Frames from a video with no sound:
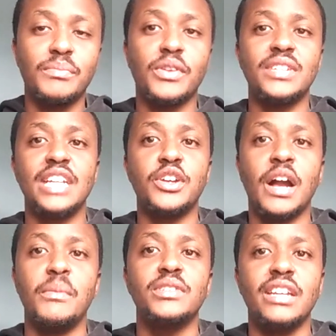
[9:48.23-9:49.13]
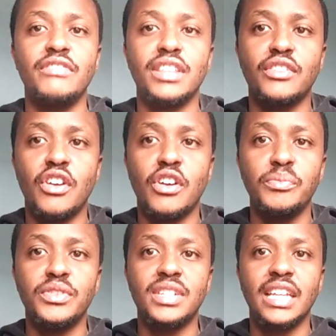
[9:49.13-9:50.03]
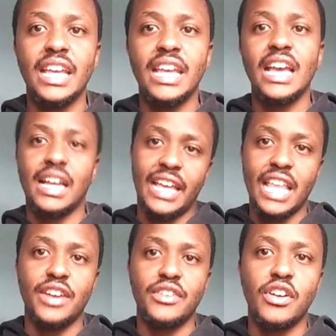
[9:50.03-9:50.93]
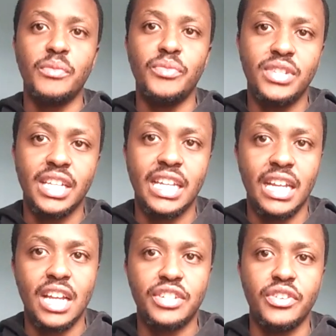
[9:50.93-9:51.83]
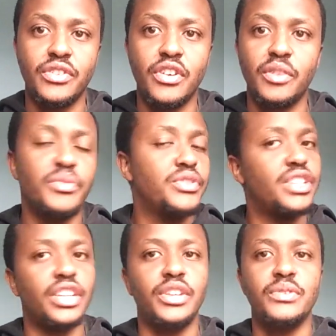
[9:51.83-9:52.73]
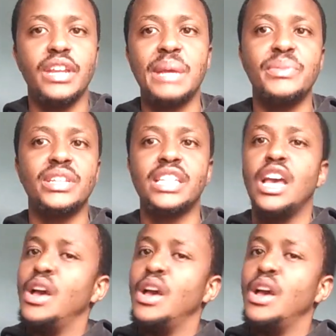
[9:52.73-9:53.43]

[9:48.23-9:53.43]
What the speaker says: because I talk about everything rock music here, Kenyan rock music, international rock music, you name it.